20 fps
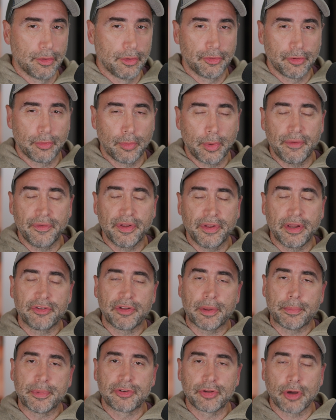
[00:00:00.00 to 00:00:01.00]
So, one of the things
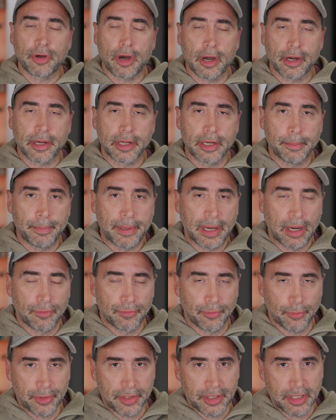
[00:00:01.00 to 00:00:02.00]
I've been talking
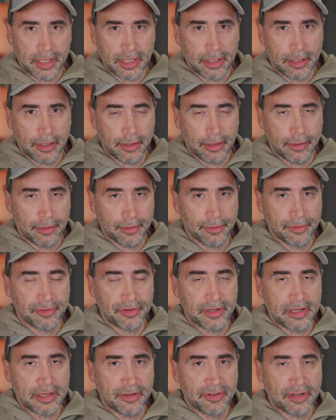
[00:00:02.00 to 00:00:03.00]
about for years
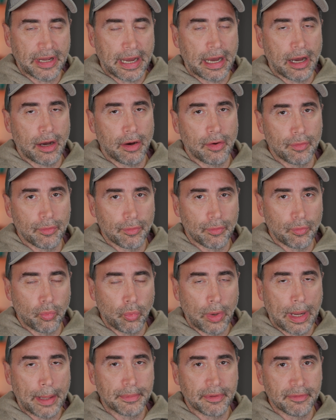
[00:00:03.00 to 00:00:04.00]
is how
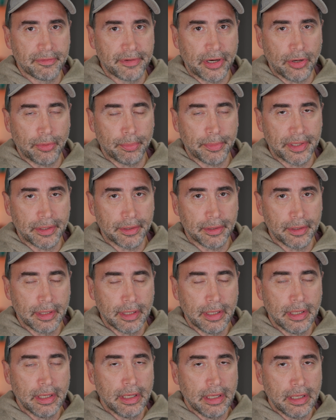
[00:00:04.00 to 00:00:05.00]
web development
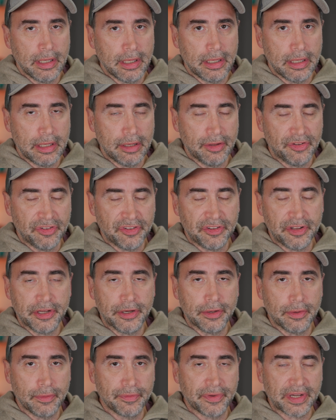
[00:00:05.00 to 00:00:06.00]
is
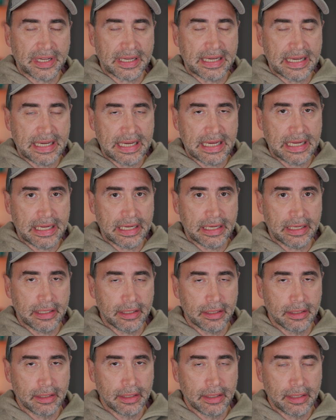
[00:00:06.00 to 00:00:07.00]
still the
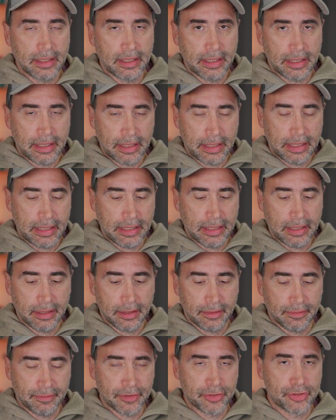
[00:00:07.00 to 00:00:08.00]
king
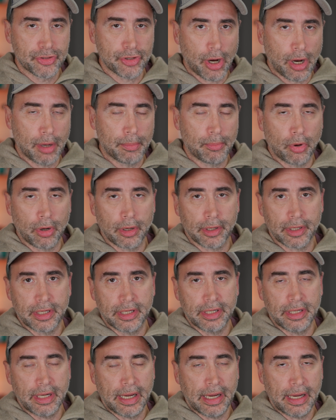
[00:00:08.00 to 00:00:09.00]
in the job
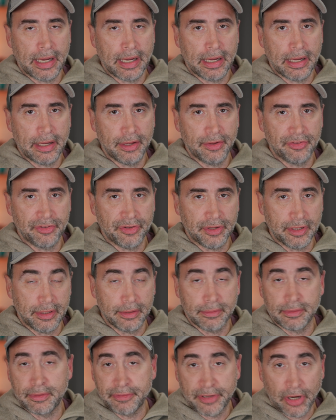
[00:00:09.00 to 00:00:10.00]
market as
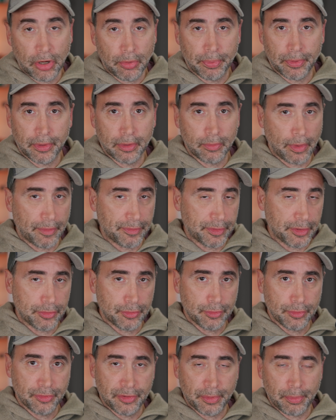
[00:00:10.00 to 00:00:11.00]
a developer, whether you
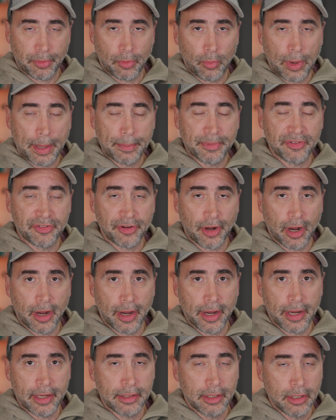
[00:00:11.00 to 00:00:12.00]
do simple web
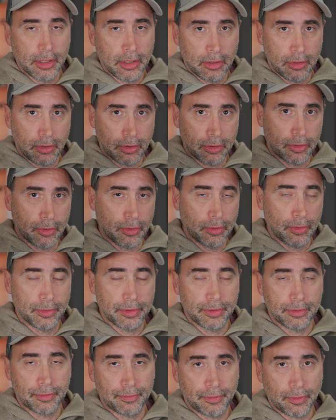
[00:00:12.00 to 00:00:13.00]
design or go
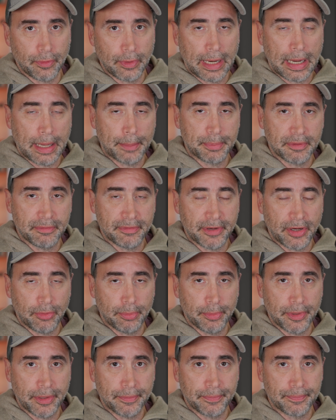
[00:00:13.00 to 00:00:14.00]
into full app
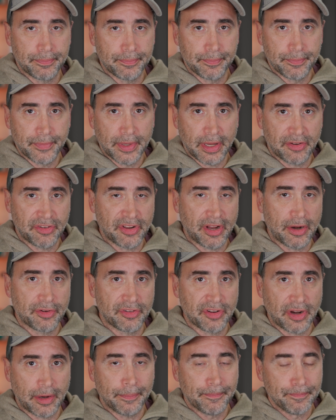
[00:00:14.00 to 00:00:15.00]
development, et cetera, et
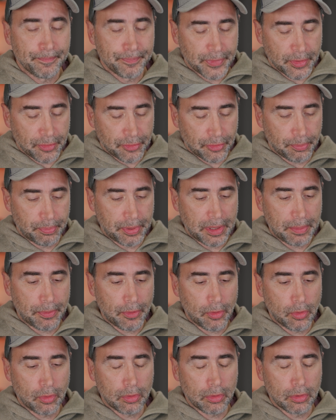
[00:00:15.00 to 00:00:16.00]
cetera. So,
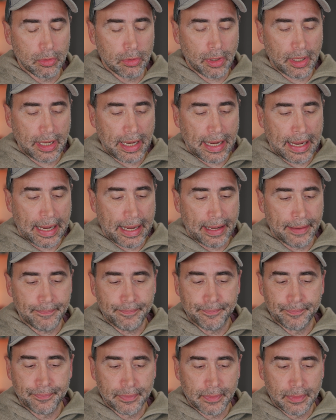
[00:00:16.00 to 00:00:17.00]
people look
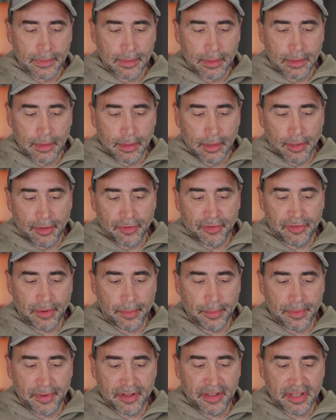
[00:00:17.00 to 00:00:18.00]
at
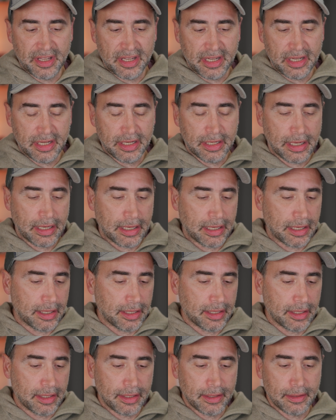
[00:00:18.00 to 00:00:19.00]
some of the
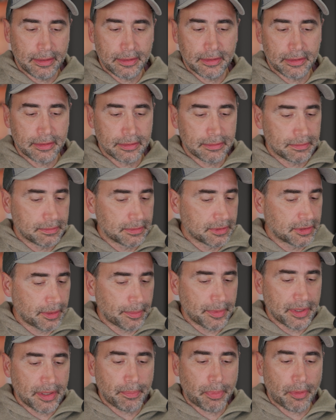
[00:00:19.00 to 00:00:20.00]
uh,
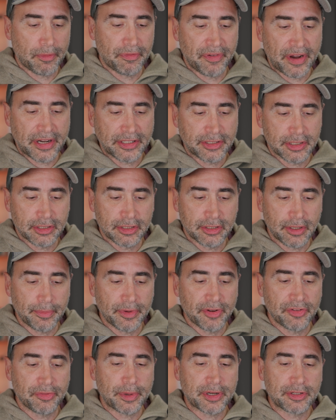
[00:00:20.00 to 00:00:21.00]
some of the professions, some
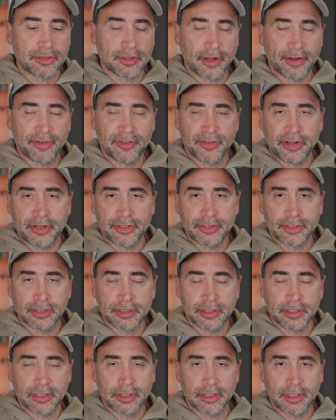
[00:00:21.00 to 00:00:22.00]
of the
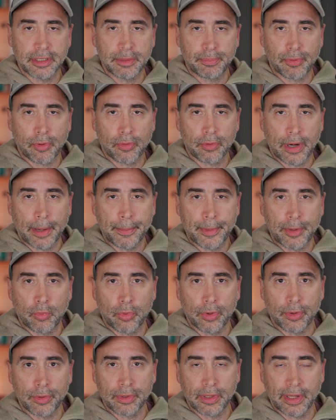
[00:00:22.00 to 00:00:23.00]
specializations in the programming
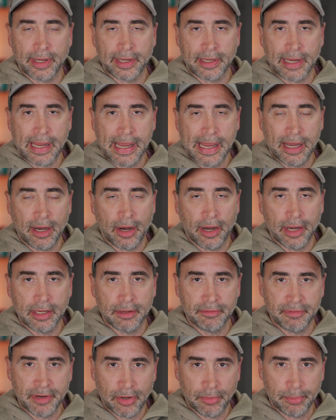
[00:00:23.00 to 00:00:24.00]
world, like AI
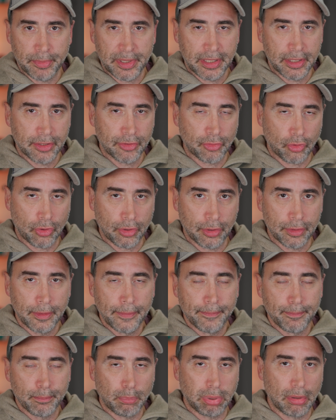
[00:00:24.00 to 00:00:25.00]
development or
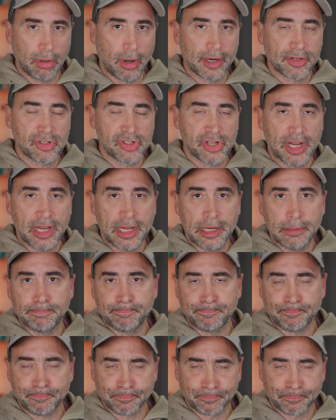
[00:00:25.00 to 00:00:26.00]
blockchain,